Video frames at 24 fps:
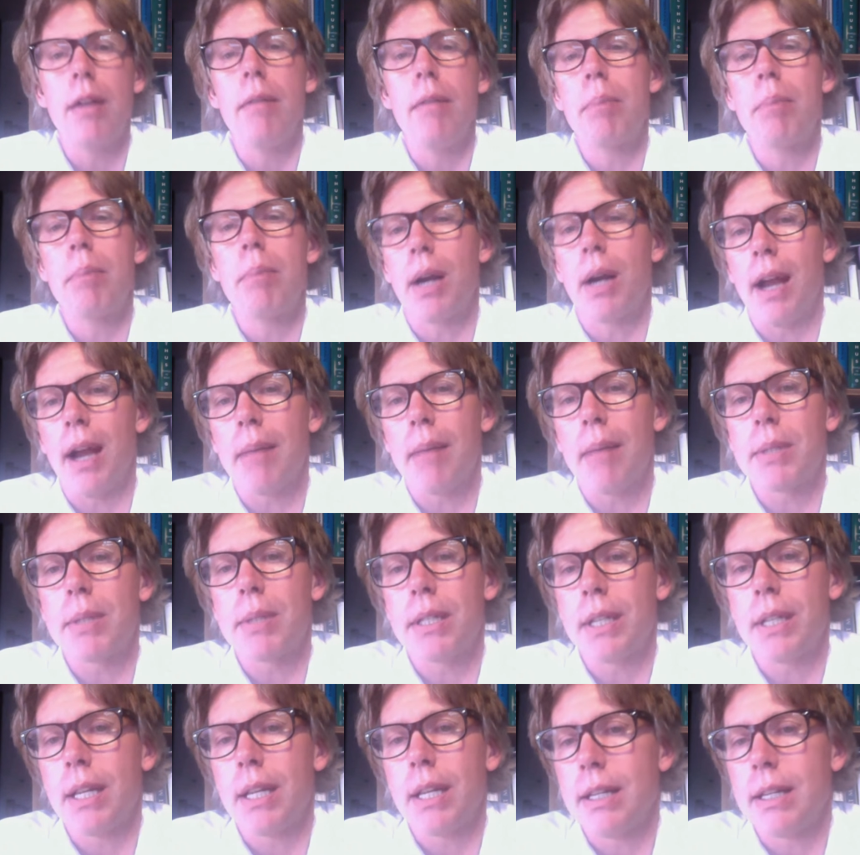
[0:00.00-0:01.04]

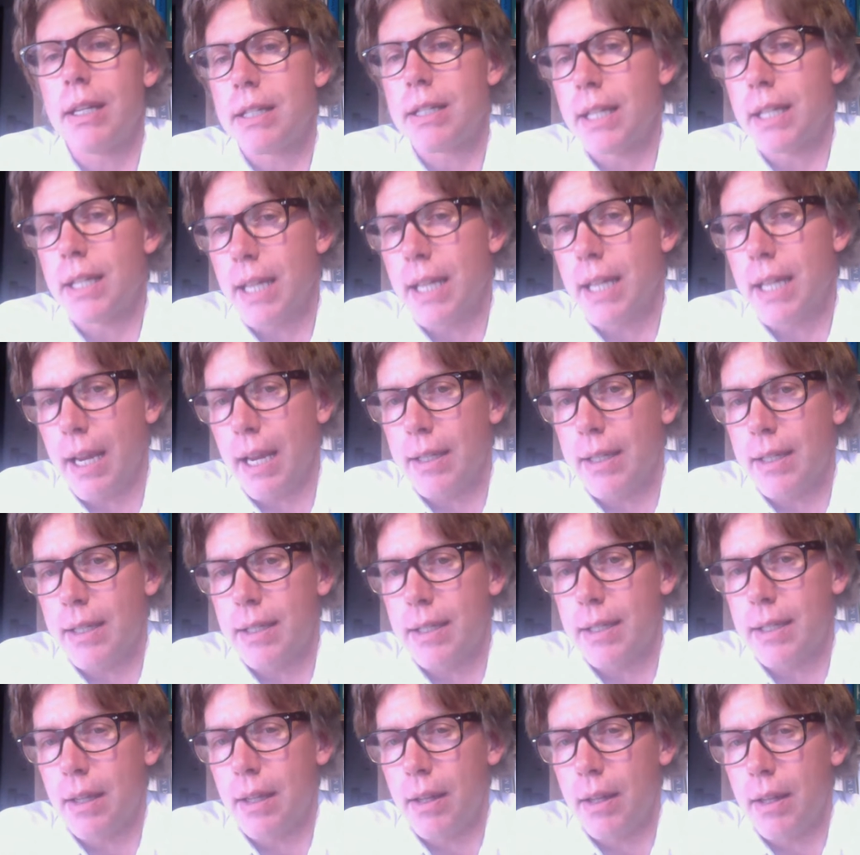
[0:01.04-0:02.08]
Perhaps it's the
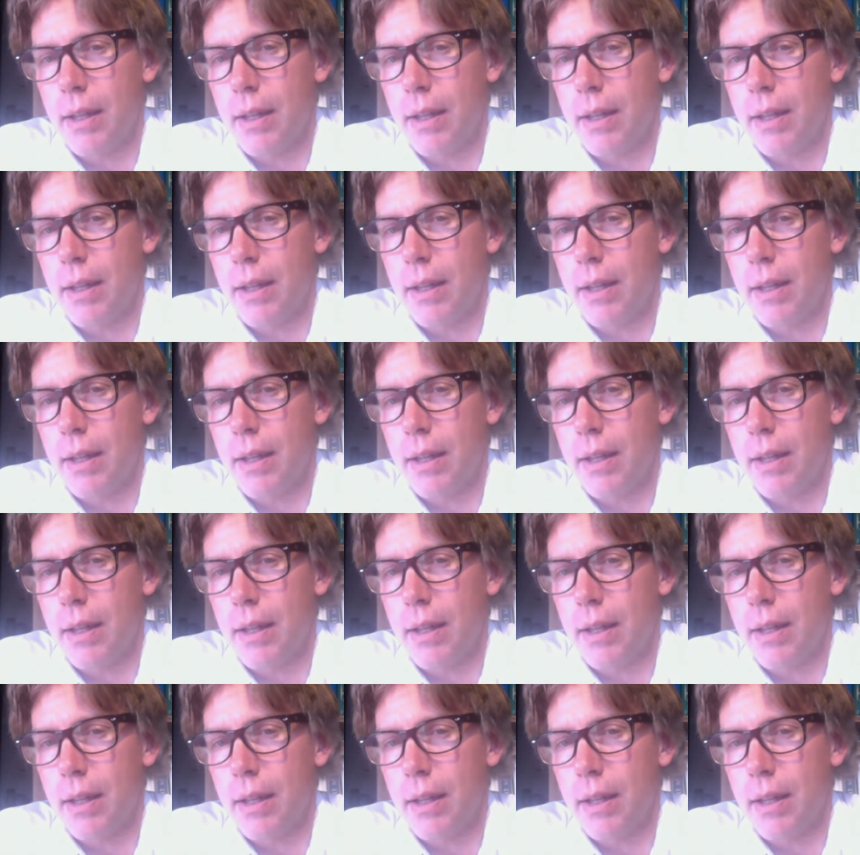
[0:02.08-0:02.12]
case,